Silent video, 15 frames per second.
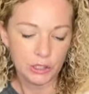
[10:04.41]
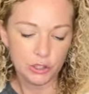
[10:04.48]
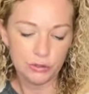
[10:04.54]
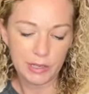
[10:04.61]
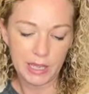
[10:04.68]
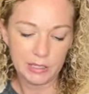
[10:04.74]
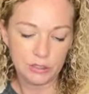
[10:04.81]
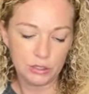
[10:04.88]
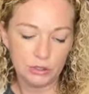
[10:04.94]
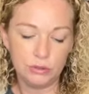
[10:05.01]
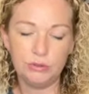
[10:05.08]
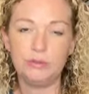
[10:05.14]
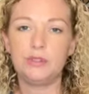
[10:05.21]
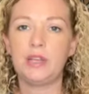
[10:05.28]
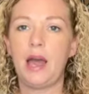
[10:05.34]
You can
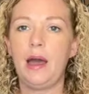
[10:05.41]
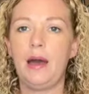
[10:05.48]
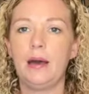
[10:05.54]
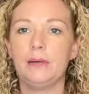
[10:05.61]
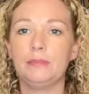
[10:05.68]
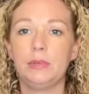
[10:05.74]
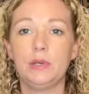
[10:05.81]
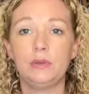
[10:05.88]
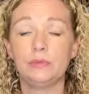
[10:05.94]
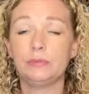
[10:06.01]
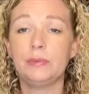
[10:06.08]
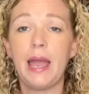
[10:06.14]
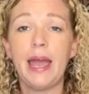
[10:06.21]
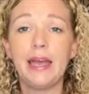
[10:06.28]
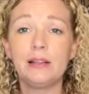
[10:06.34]
use
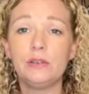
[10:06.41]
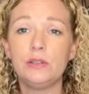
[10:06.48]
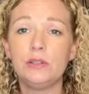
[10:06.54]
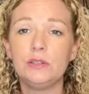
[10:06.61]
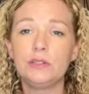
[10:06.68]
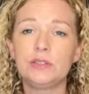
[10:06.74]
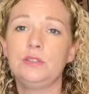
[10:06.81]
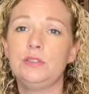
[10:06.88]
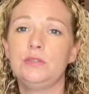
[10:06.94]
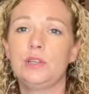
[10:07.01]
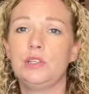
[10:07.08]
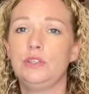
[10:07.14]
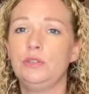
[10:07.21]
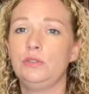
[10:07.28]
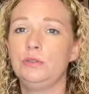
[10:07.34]
rattles, you
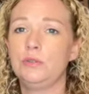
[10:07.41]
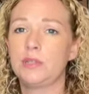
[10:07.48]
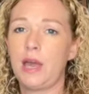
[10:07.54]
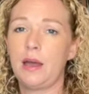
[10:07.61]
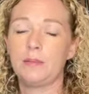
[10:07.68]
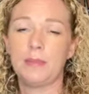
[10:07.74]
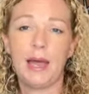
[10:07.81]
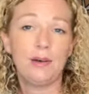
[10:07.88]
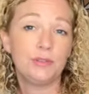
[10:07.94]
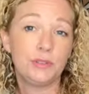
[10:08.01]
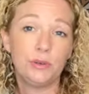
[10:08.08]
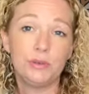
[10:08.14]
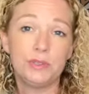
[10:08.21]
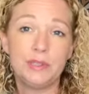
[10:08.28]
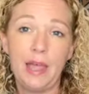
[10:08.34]
can use
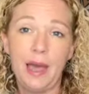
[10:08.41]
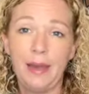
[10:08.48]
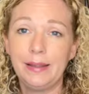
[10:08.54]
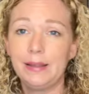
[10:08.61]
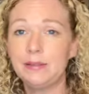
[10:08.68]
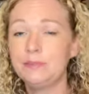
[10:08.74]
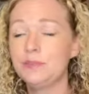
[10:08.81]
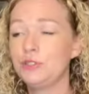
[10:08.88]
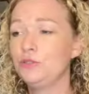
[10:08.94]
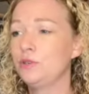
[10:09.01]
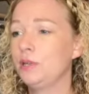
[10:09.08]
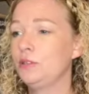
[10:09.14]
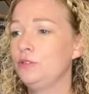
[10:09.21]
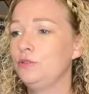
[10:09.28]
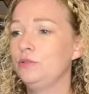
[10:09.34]
household items, you
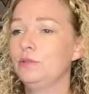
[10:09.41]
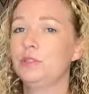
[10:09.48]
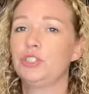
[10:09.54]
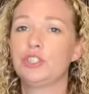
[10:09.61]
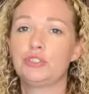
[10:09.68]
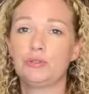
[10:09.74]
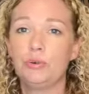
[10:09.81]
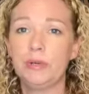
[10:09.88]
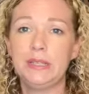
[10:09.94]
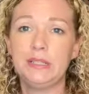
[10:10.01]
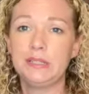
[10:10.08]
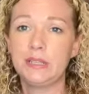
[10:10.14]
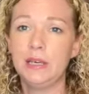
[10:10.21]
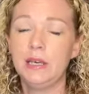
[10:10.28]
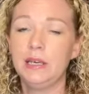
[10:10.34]
can use just
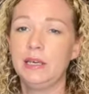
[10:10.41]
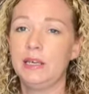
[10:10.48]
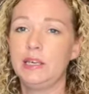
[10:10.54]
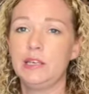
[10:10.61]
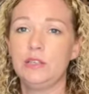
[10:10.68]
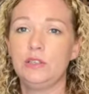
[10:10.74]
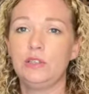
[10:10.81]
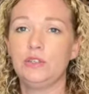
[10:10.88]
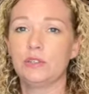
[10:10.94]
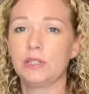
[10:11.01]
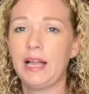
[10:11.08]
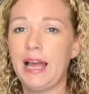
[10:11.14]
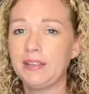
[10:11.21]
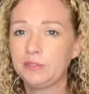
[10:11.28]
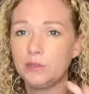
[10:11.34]
toys in your
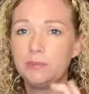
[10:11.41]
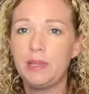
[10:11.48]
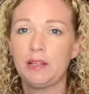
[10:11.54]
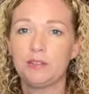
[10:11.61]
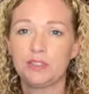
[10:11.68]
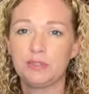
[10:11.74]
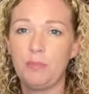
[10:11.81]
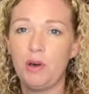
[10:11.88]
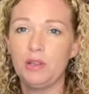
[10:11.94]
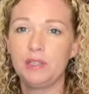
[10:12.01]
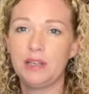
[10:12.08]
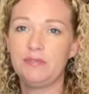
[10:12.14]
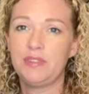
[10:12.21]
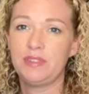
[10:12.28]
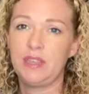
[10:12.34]
classroom that are small
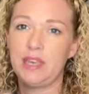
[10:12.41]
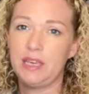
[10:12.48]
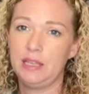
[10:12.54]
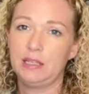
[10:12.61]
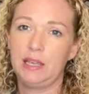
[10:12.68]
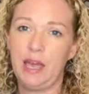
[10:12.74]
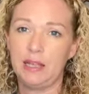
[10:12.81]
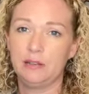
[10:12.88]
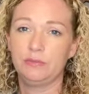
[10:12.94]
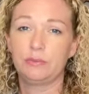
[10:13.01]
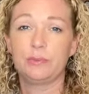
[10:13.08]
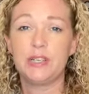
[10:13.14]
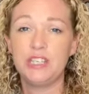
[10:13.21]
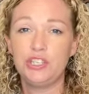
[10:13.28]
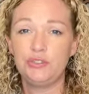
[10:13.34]
enough that they can kind
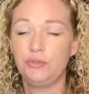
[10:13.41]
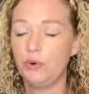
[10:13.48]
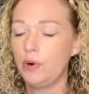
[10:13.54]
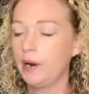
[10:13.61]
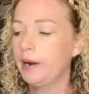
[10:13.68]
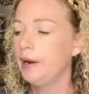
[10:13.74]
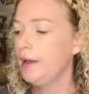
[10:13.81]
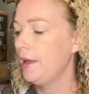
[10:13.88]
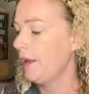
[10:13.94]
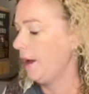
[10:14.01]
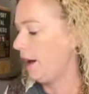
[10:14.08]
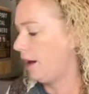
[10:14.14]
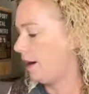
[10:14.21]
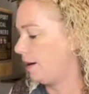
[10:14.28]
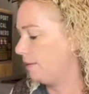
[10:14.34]
of reach for.
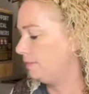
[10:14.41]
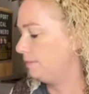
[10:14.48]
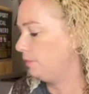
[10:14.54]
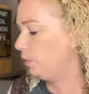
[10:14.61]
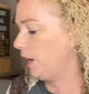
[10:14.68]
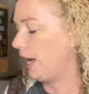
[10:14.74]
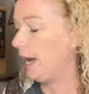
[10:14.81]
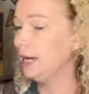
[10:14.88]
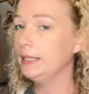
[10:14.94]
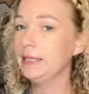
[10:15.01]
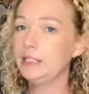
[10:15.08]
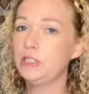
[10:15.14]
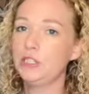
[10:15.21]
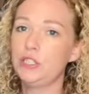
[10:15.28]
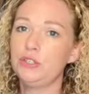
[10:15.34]
What I
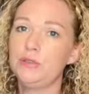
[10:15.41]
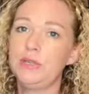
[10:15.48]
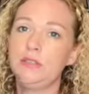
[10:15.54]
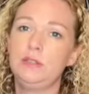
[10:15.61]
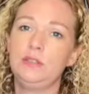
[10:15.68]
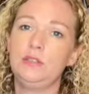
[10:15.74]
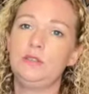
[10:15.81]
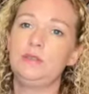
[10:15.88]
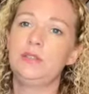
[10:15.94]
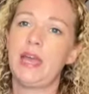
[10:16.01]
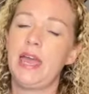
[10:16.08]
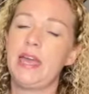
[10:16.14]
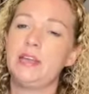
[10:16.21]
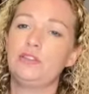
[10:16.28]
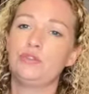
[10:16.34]
like to do is use
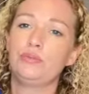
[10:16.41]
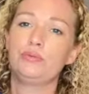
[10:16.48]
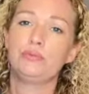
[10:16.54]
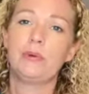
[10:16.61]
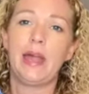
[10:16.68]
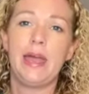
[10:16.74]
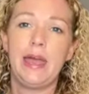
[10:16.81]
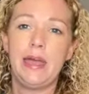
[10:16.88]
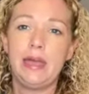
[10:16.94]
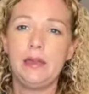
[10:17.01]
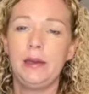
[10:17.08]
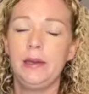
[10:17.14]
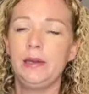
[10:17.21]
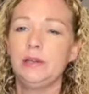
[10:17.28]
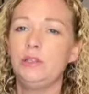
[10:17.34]
a
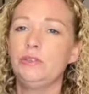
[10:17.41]
tray.